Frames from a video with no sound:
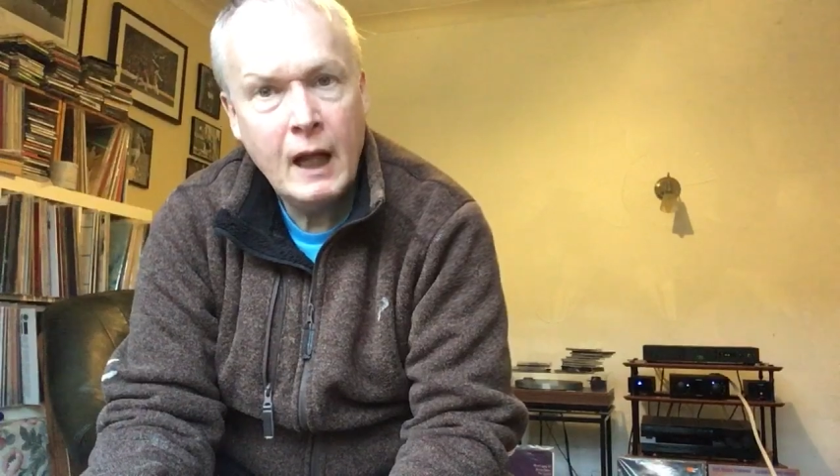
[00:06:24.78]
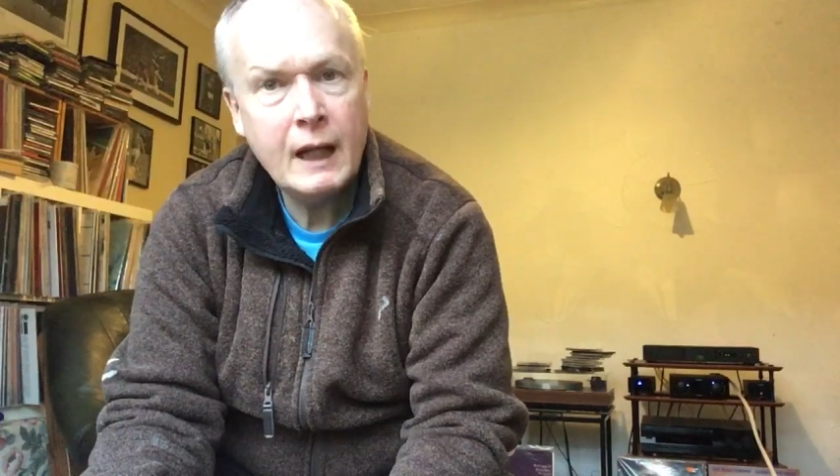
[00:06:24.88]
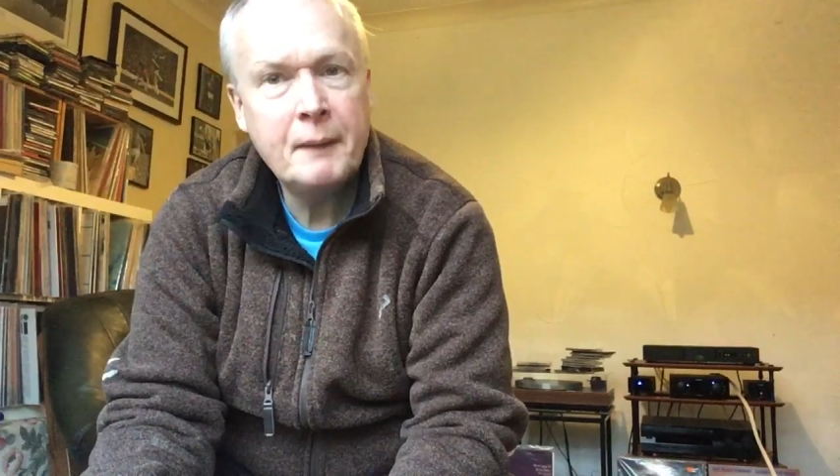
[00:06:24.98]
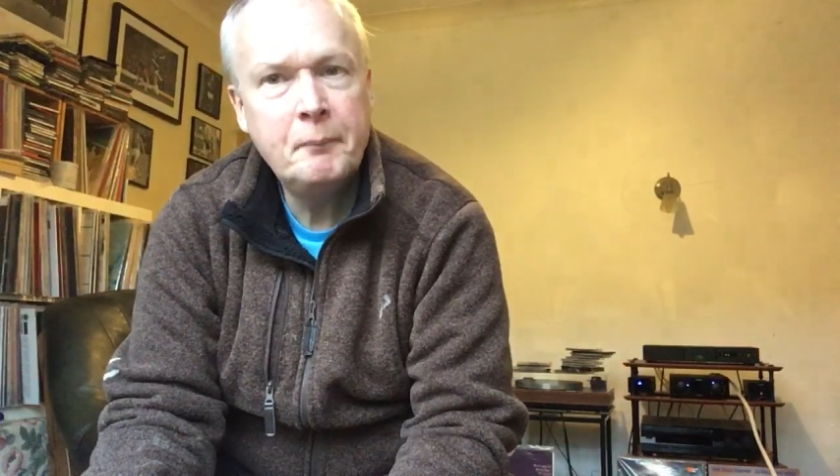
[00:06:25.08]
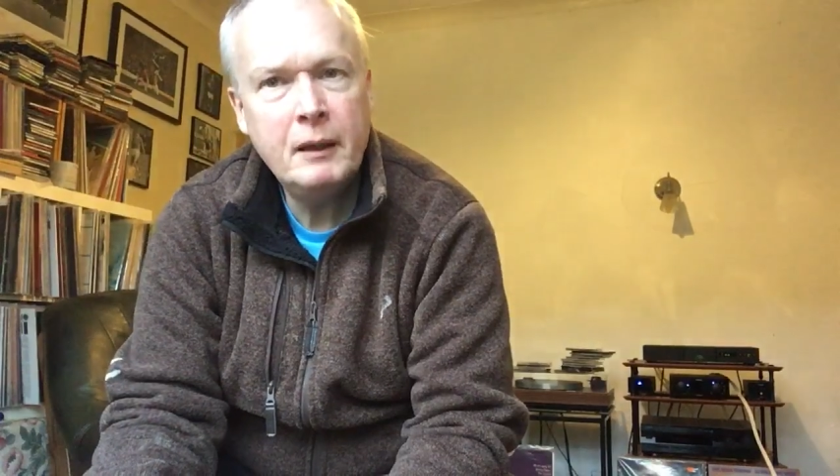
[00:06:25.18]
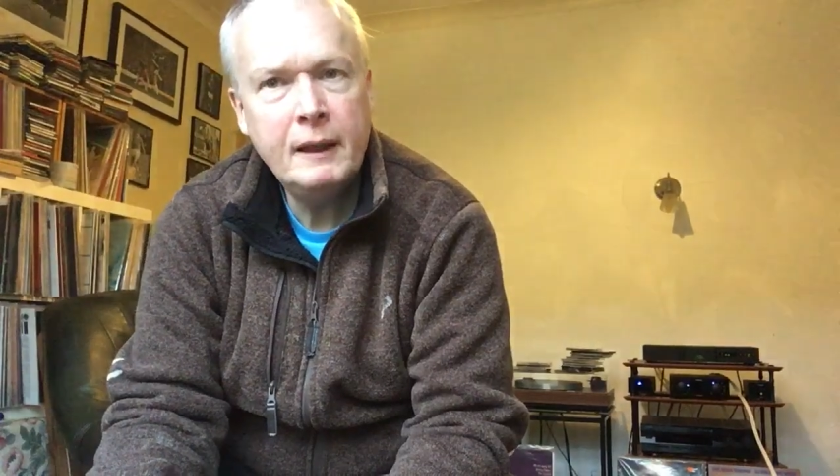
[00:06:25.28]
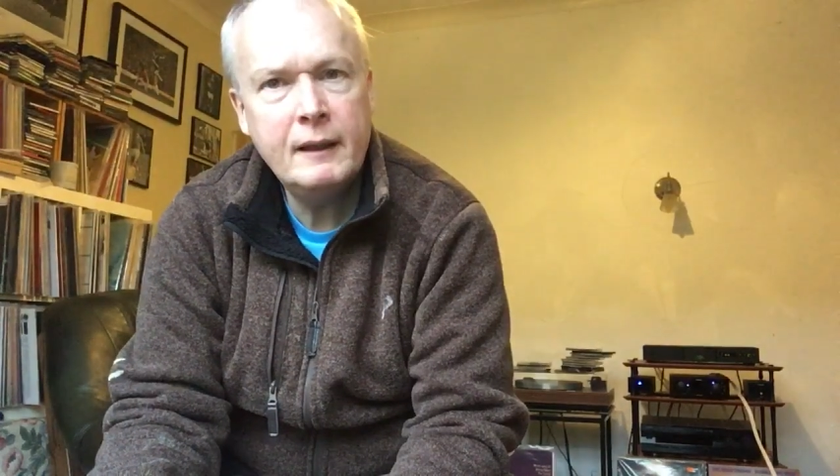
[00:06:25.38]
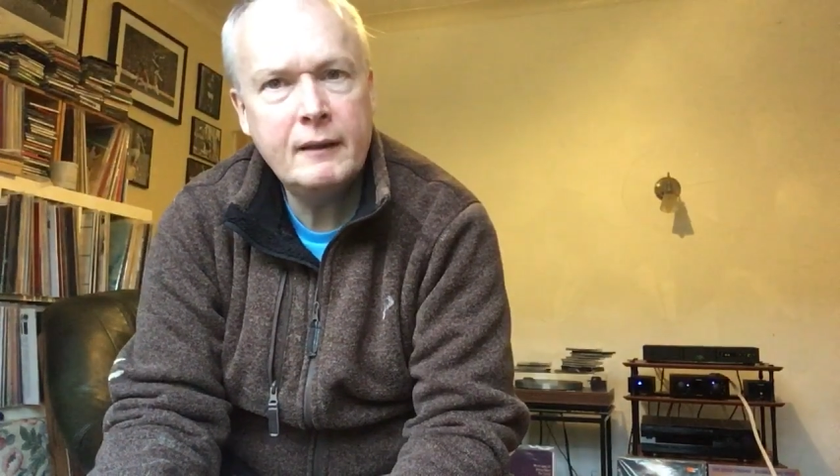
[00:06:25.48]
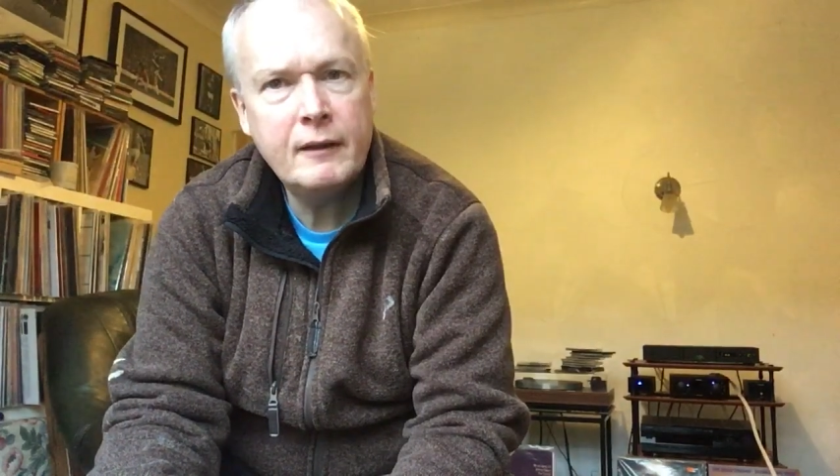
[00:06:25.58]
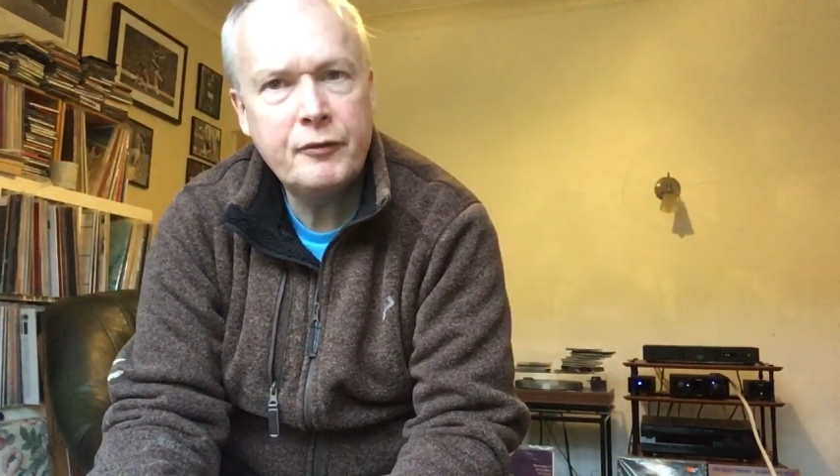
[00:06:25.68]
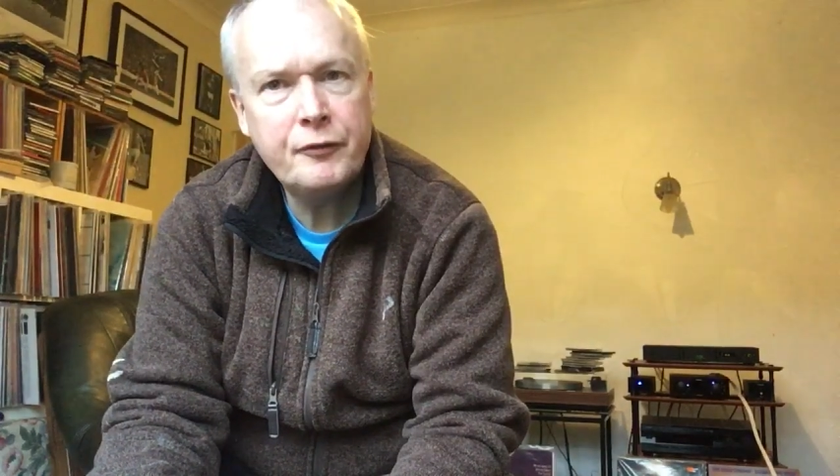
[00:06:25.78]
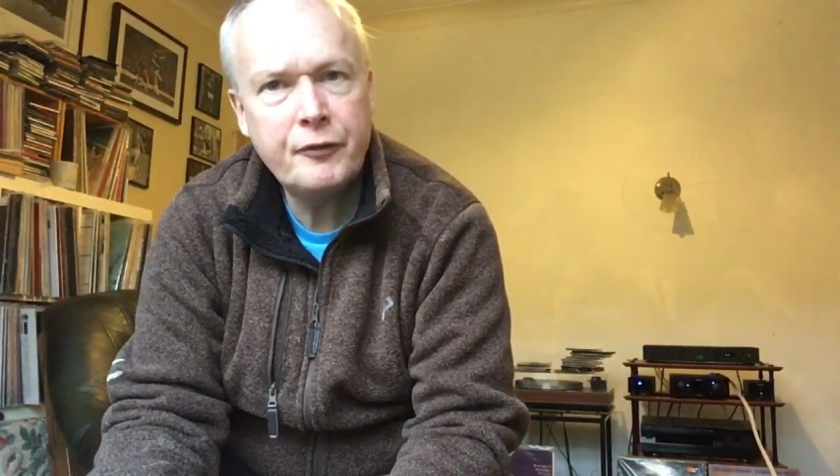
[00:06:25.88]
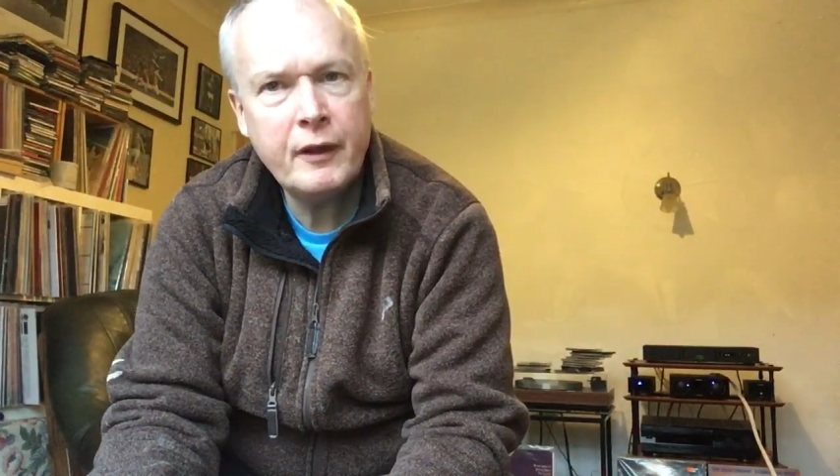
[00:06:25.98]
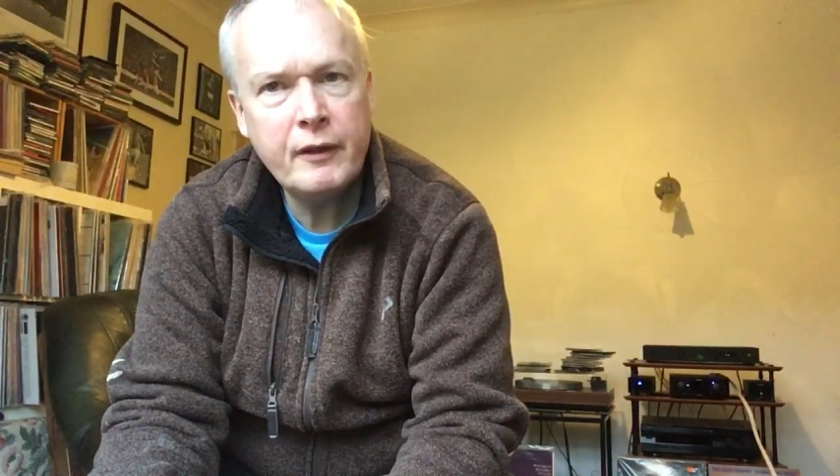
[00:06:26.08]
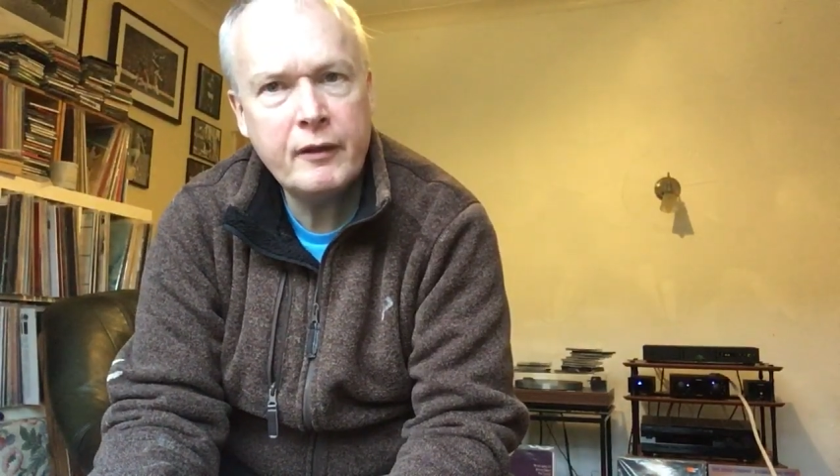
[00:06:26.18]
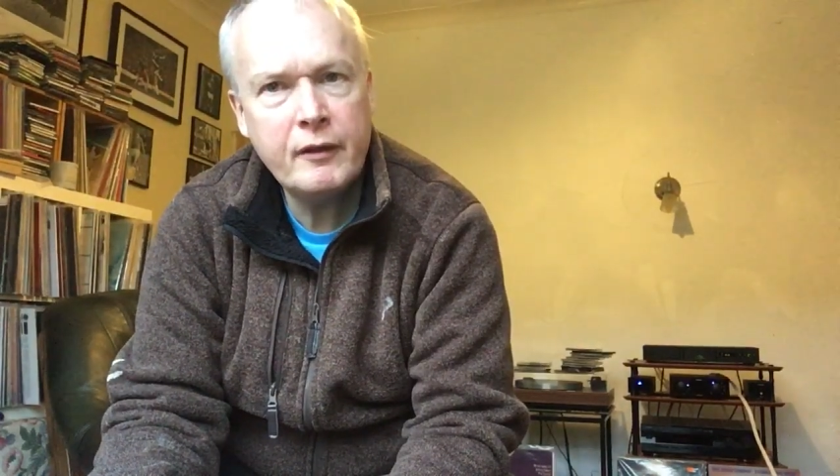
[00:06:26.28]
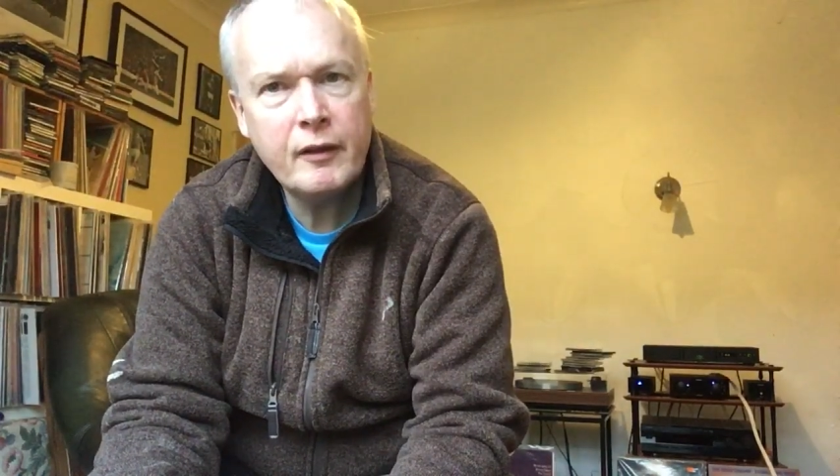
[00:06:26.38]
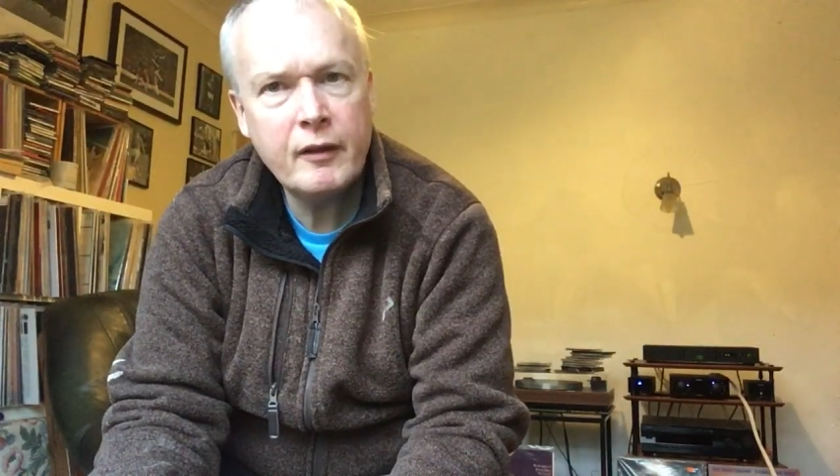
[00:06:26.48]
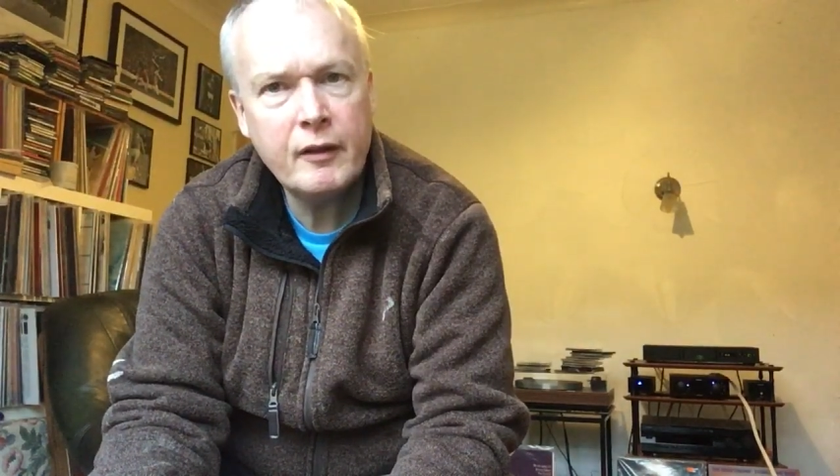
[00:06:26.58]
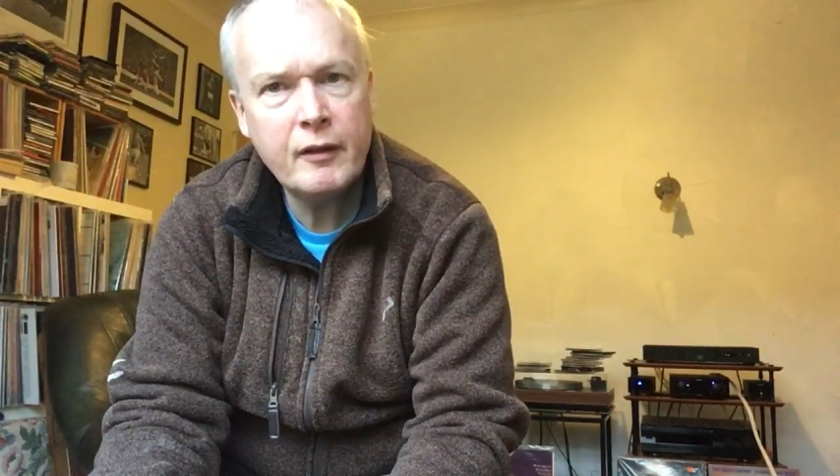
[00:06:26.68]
A complete different